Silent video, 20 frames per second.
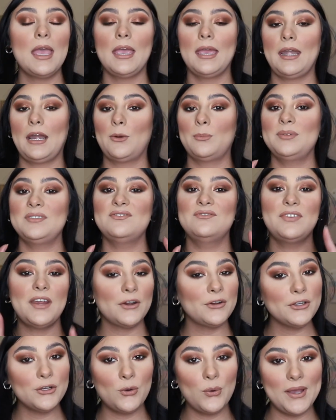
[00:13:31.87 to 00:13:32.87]
and I'll be
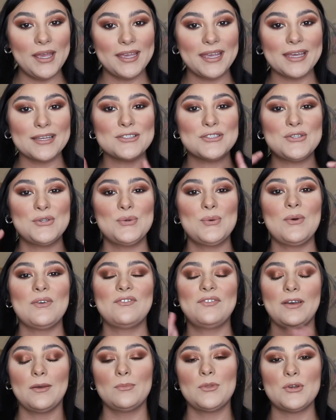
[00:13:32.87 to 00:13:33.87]
very quick to
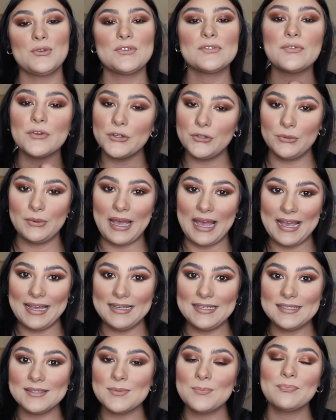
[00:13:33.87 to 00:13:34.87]
film those for you
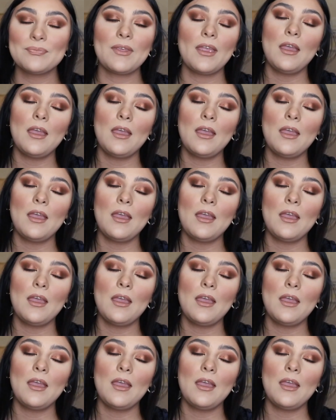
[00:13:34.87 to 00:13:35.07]
guys.